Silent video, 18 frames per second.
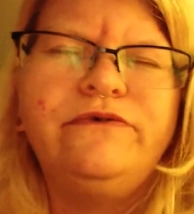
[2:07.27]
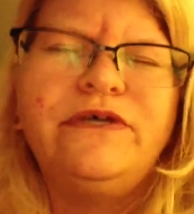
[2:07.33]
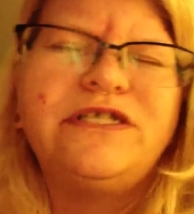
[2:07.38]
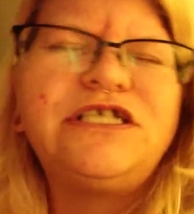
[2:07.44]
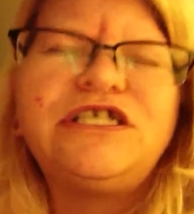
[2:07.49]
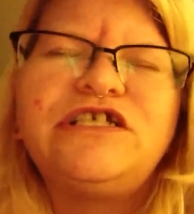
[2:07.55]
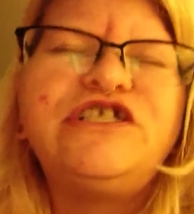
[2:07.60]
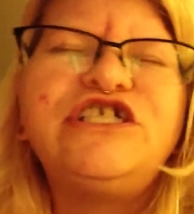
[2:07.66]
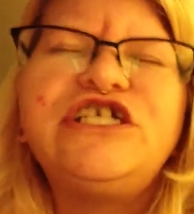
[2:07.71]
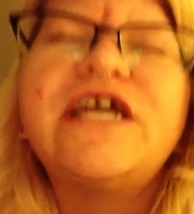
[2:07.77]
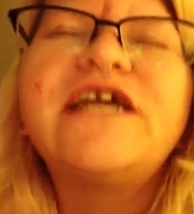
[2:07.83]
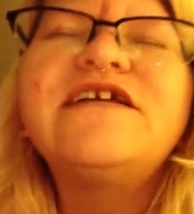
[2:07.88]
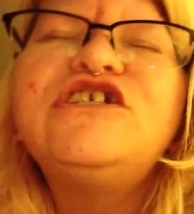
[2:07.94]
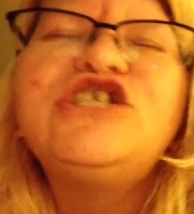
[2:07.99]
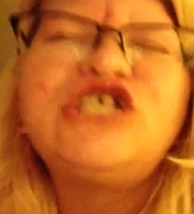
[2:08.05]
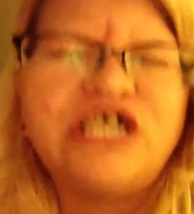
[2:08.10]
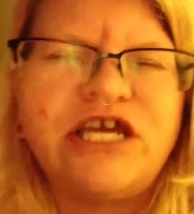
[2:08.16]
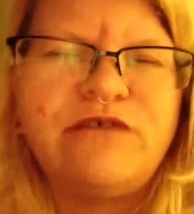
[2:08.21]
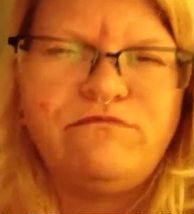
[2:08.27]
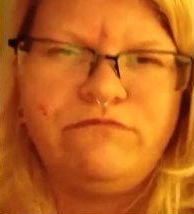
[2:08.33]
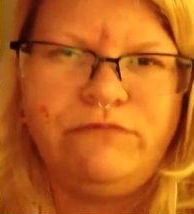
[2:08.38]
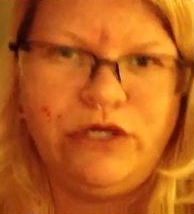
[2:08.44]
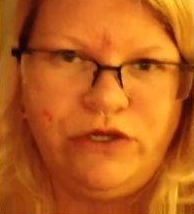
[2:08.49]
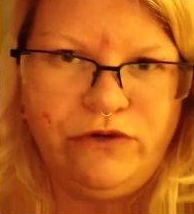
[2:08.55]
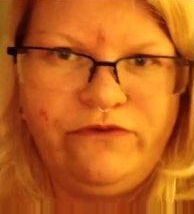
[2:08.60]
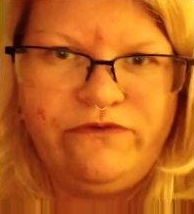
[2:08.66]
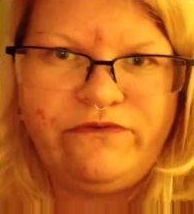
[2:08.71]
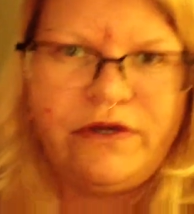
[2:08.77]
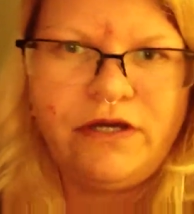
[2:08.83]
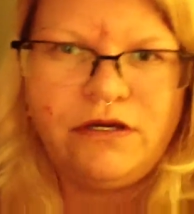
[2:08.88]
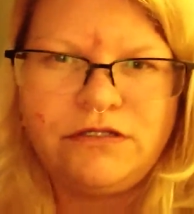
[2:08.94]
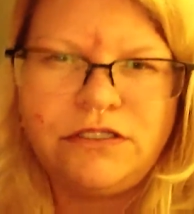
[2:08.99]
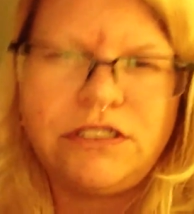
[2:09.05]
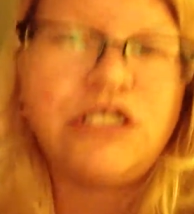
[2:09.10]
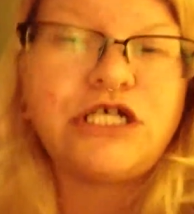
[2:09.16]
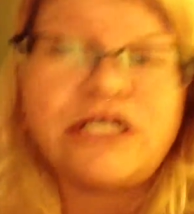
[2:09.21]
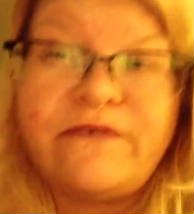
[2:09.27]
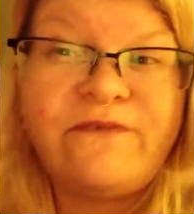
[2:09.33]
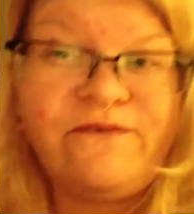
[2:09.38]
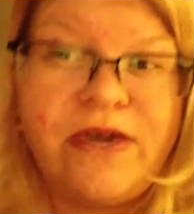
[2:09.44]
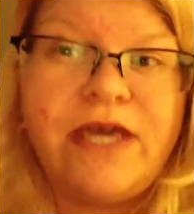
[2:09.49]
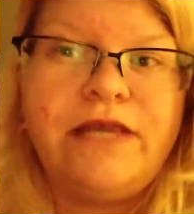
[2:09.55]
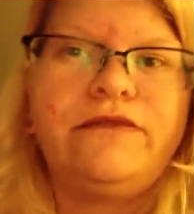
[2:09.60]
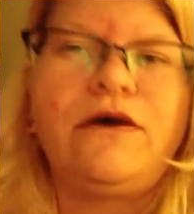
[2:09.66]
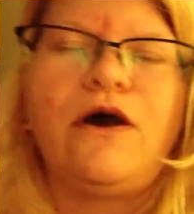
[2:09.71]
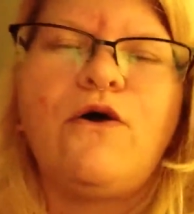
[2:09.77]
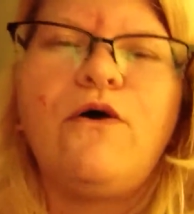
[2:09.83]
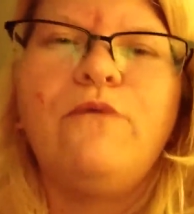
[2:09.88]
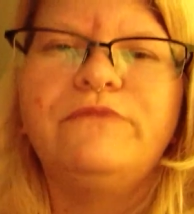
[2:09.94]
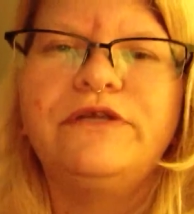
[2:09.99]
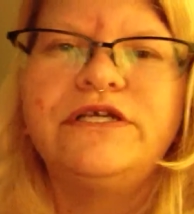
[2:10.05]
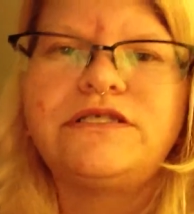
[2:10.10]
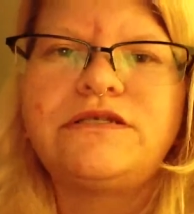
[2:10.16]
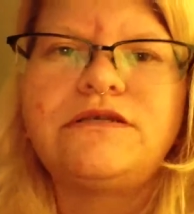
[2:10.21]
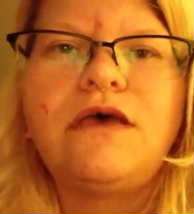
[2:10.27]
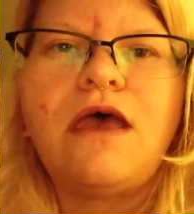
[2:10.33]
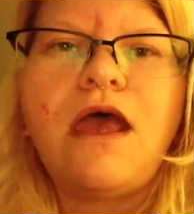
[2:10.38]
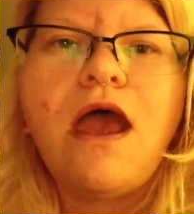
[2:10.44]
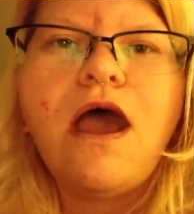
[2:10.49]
It's a chicken shit move to just feed the homeless.